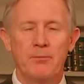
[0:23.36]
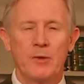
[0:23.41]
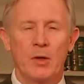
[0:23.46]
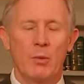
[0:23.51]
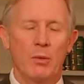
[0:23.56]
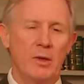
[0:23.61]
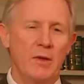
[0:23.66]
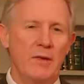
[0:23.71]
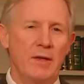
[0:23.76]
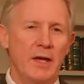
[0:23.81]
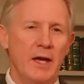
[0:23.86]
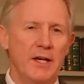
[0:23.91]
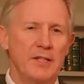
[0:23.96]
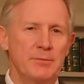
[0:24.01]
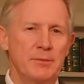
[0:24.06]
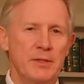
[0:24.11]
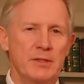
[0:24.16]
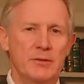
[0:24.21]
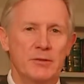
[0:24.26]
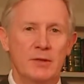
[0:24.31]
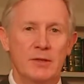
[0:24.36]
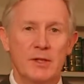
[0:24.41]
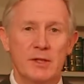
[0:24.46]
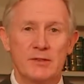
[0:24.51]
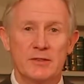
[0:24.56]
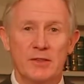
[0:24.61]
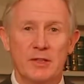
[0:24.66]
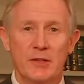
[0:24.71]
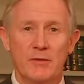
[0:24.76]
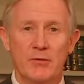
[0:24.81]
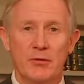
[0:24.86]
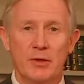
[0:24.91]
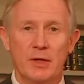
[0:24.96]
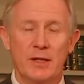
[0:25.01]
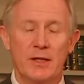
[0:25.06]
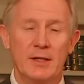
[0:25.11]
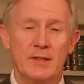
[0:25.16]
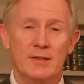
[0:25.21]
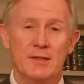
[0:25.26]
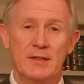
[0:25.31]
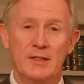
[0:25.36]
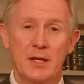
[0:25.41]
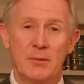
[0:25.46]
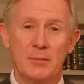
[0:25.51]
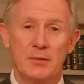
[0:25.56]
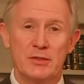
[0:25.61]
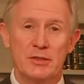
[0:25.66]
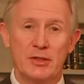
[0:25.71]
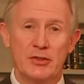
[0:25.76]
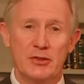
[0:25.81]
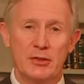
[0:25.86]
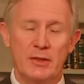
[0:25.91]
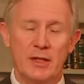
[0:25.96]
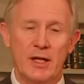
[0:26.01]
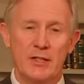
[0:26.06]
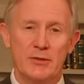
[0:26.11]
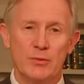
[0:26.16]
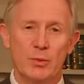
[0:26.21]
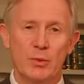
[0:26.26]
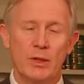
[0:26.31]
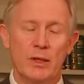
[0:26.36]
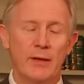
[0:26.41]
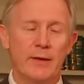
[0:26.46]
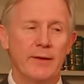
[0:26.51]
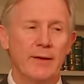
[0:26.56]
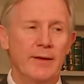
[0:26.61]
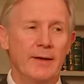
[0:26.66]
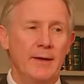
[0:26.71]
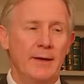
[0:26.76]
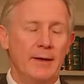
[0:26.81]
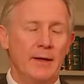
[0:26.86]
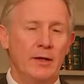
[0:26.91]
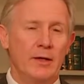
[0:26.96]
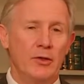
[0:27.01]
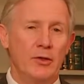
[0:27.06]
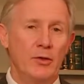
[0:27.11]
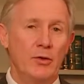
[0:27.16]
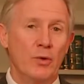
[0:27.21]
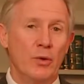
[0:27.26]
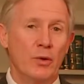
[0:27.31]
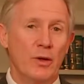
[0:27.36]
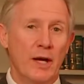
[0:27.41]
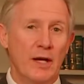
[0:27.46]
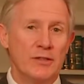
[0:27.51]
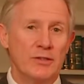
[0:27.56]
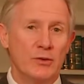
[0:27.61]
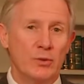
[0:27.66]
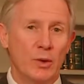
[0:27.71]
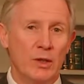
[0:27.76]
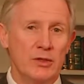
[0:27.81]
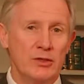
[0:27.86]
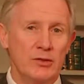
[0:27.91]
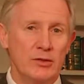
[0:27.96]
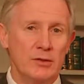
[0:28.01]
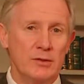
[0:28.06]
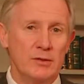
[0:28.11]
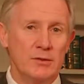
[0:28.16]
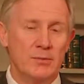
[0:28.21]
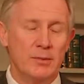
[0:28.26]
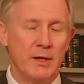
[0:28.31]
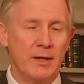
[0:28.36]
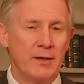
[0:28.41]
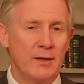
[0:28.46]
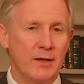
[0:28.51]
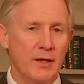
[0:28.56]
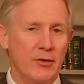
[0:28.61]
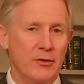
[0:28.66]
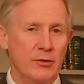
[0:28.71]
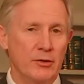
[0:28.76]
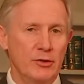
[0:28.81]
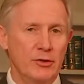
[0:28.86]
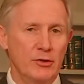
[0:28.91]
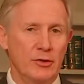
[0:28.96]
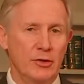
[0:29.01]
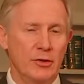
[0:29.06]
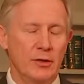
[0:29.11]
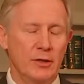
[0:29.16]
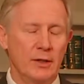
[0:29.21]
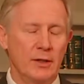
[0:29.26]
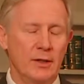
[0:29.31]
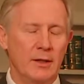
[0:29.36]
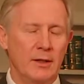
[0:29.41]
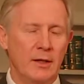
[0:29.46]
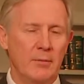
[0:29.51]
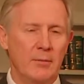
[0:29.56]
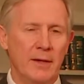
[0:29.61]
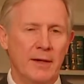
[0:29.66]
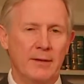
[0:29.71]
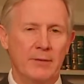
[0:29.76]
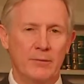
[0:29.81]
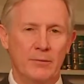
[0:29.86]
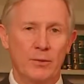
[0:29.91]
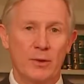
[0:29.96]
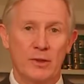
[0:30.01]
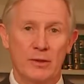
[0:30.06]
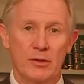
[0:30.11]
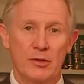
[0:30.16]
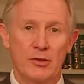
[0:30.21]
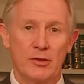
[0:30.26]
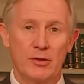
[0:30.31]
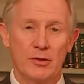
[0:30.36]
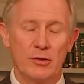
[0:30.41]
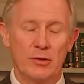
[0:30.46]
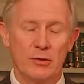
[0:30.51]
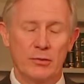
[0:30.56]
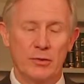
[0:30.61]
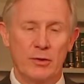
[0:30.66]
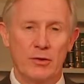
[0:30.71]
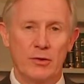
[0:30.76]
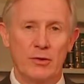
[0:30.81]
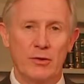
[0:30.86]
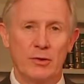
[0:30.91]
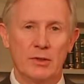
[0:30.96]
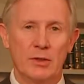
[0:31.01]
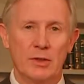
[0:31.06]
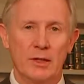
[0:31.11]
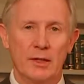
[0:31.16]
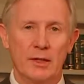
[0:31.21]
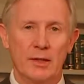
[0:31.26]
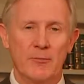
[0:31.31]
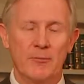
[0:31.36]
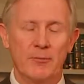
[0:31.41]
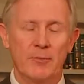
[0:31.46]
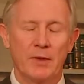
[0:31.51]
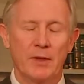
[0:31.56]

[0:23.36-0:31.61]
One of the aspects to a discovery is a deposition. That's where you are asked questions by the other attorney about what occurred with your claim.